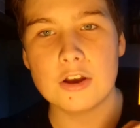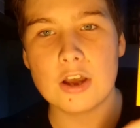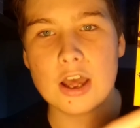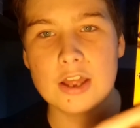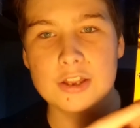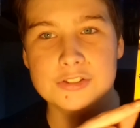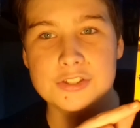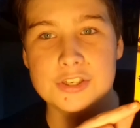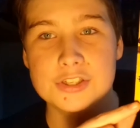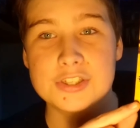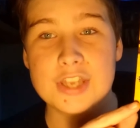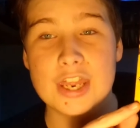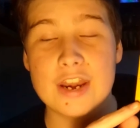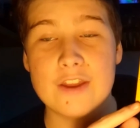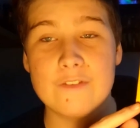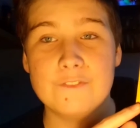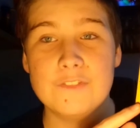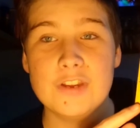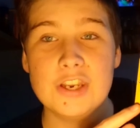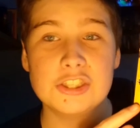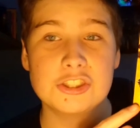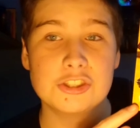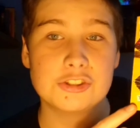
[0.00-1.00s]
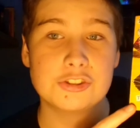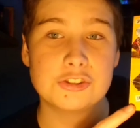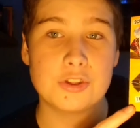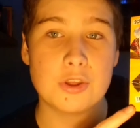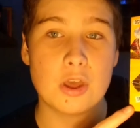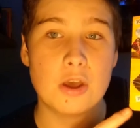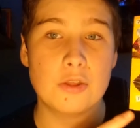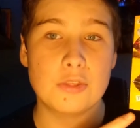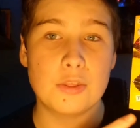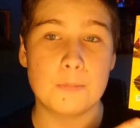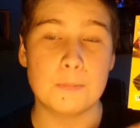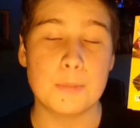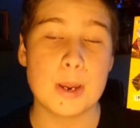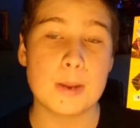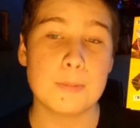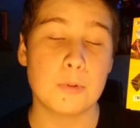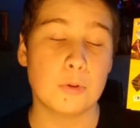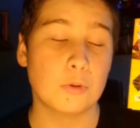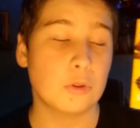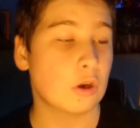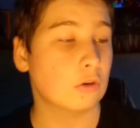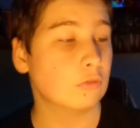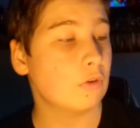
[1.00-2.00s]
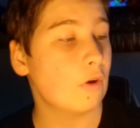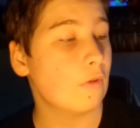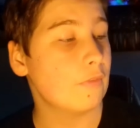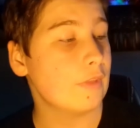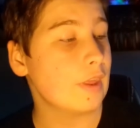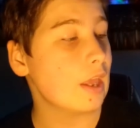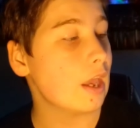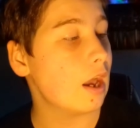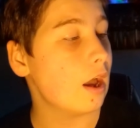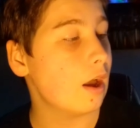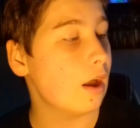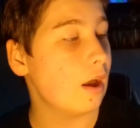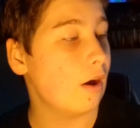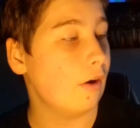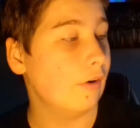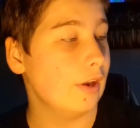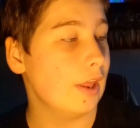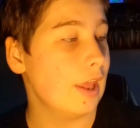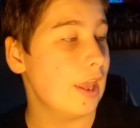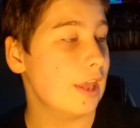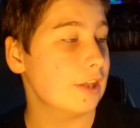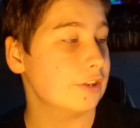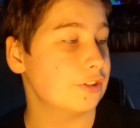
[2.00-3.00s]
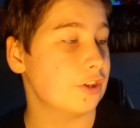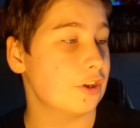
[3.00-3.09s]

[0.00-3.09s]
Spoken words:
As I said, it features the people that are on the on here.